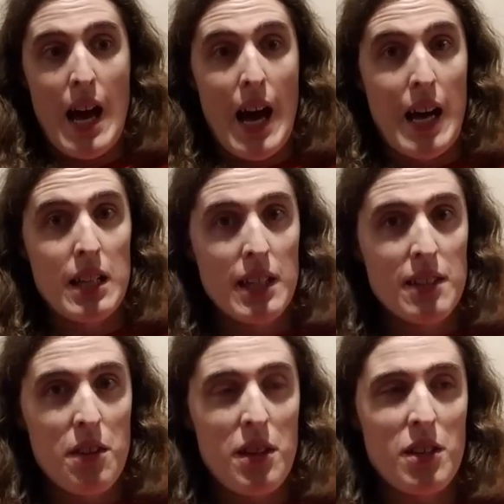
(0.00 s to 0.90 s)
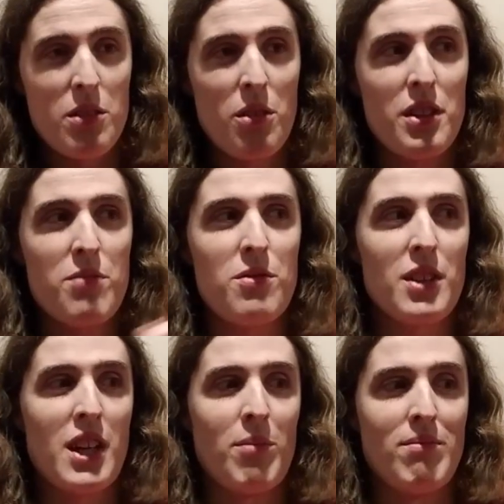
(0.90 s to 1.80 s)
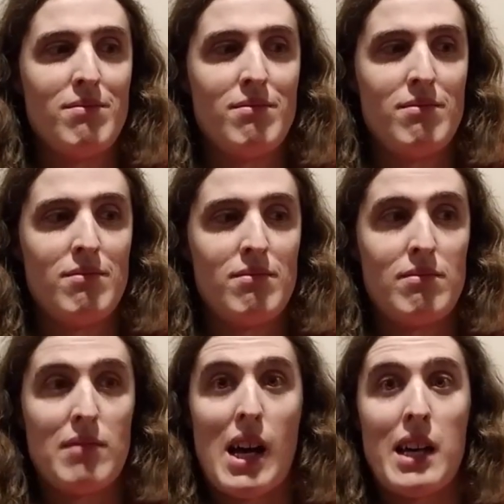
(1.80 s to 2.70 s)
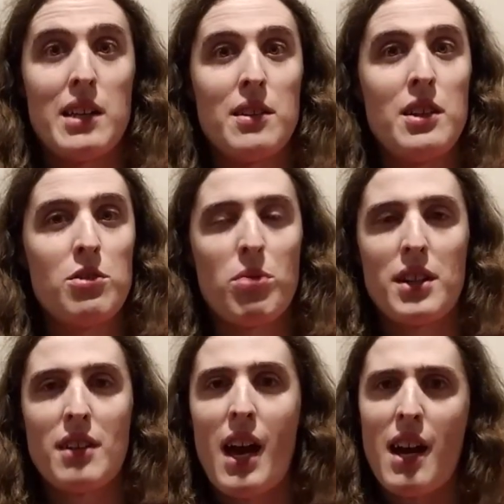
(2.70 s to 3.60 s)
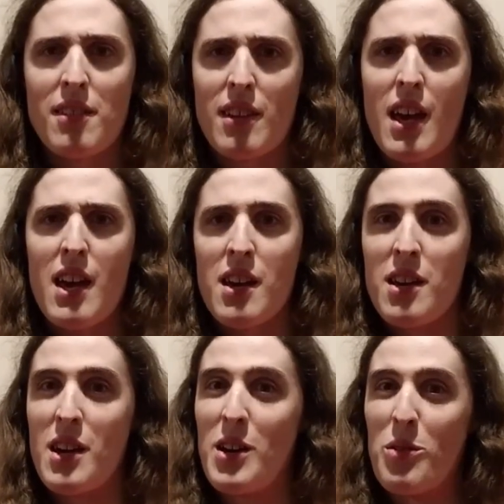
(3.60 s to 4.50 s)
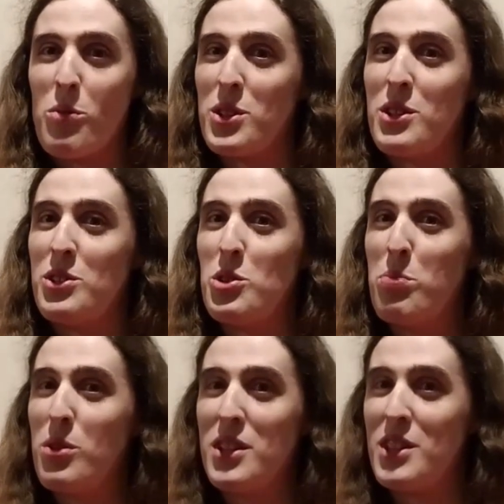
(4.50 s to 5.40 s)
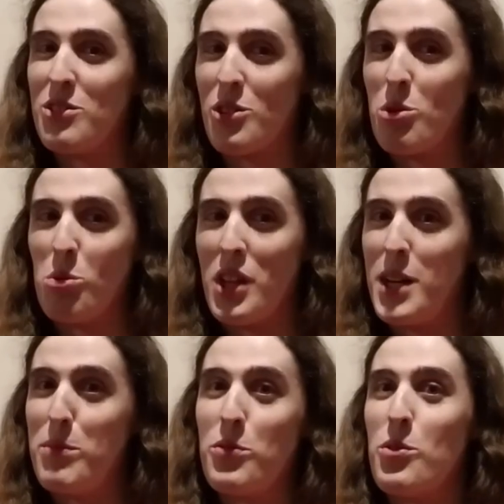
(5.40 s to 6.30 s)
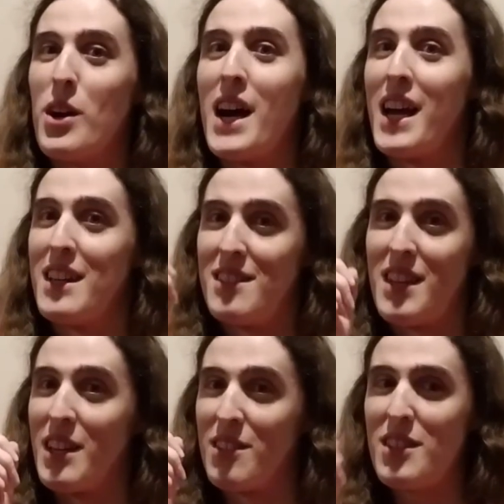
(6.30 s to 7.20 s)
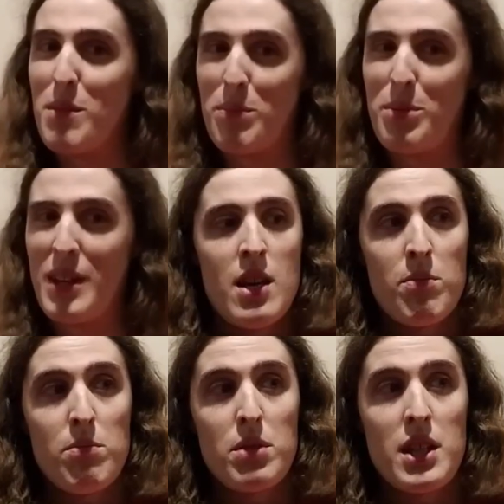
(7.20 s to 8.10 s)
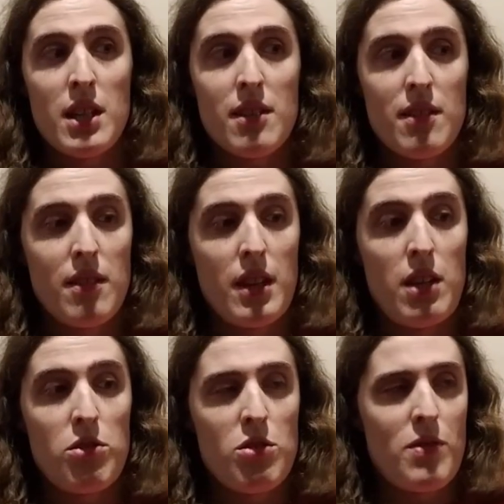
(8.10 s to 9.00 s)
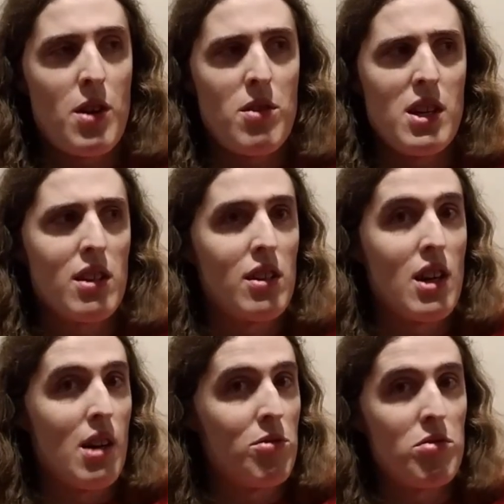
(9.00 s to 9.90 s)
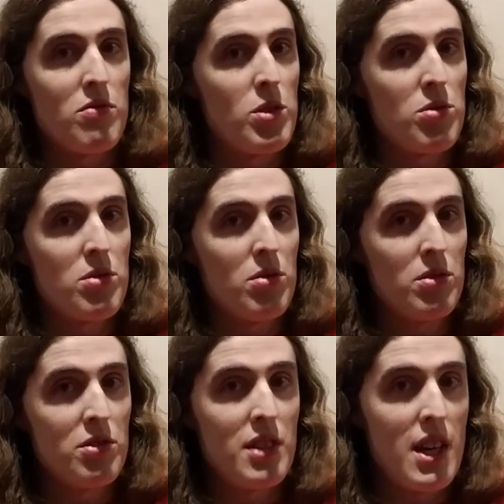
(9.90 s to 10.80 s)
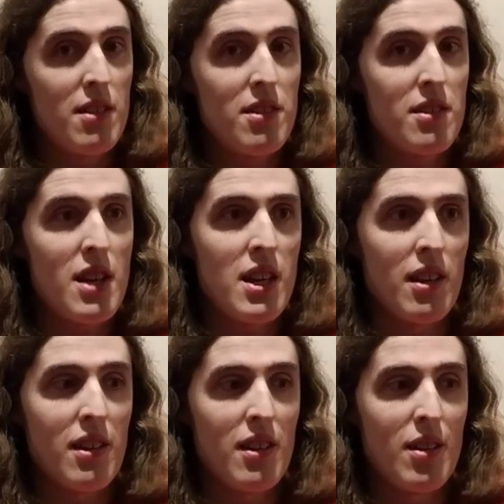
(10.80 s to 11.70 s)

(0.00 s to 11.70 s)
I like to think a little differently. I at least want to ask, hey, what did you put in this Kool-Aid before I take a sip? But yet, these are very controversial stands to take.